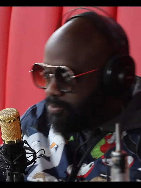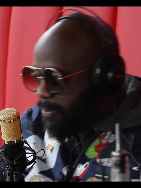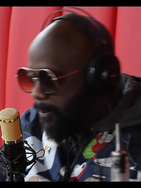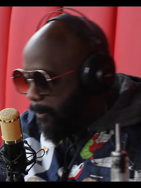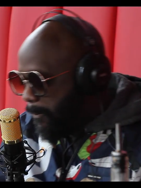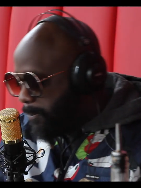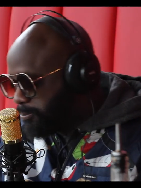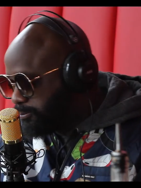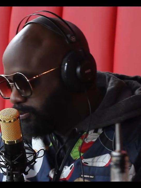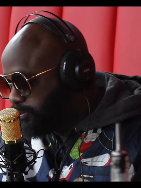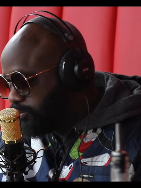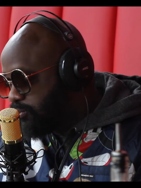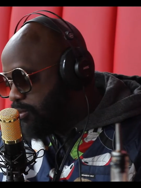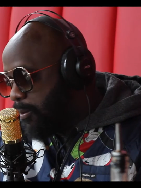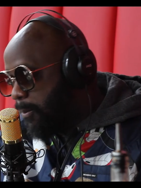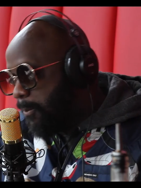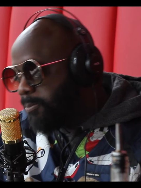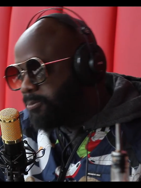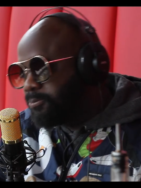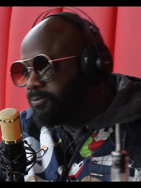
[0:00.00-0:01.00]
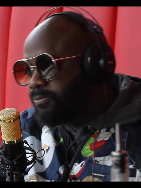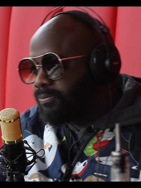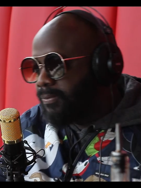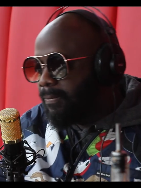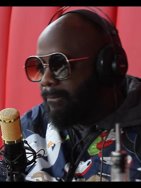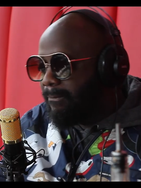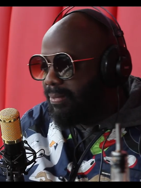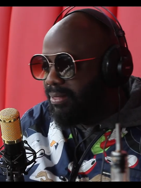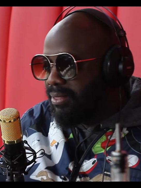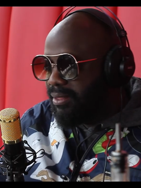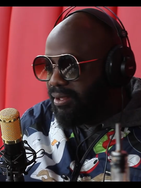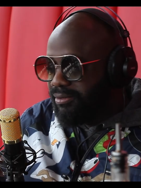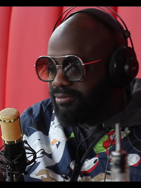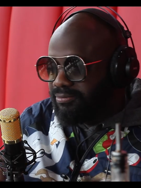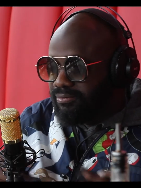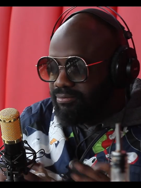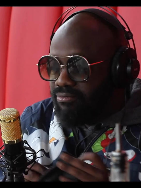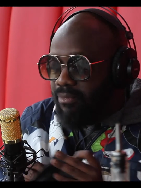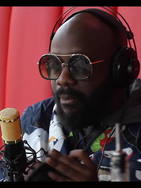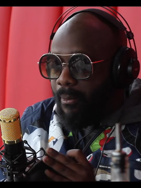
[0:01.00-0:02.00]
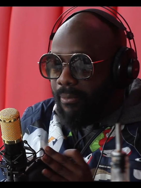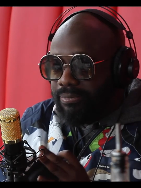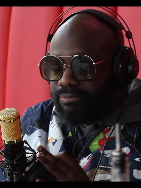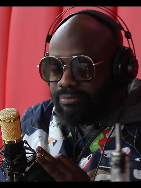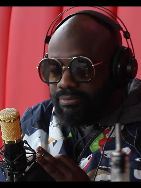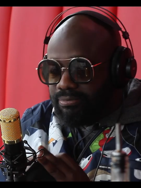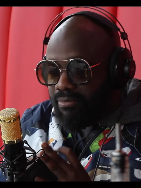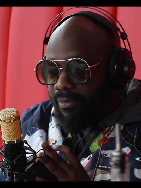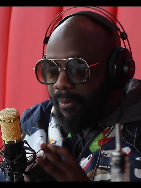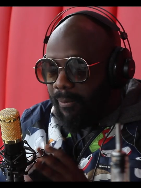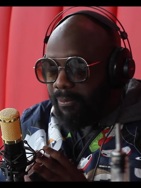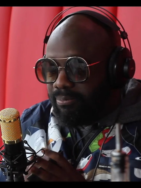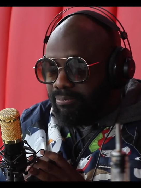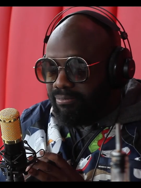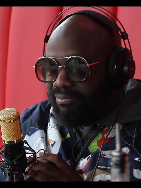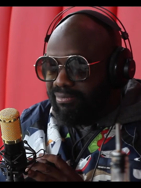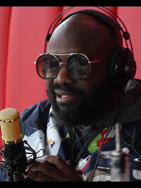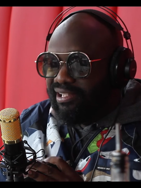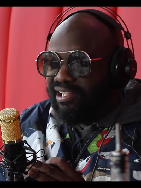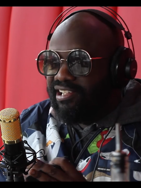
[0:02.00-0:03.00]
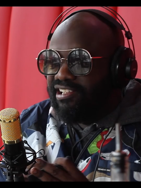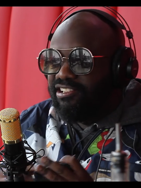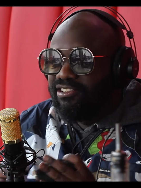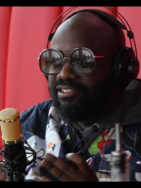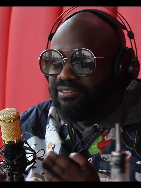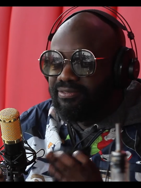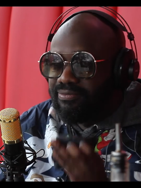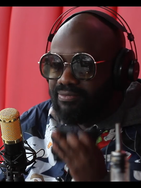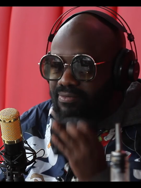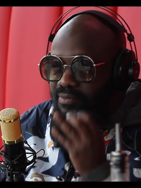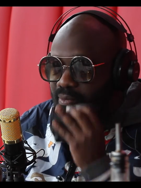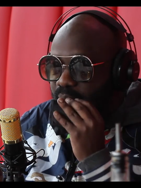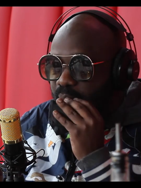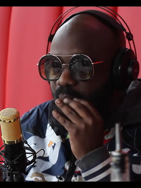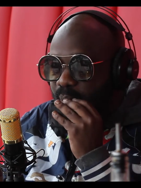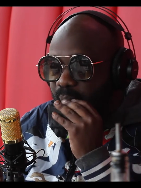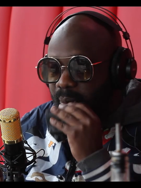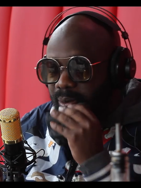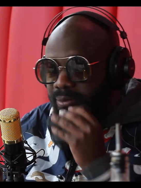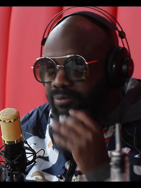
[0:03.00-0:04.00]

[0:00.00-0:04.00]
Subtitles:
these Malaysian wings, because that's what I'm calling them, Malaysian wings.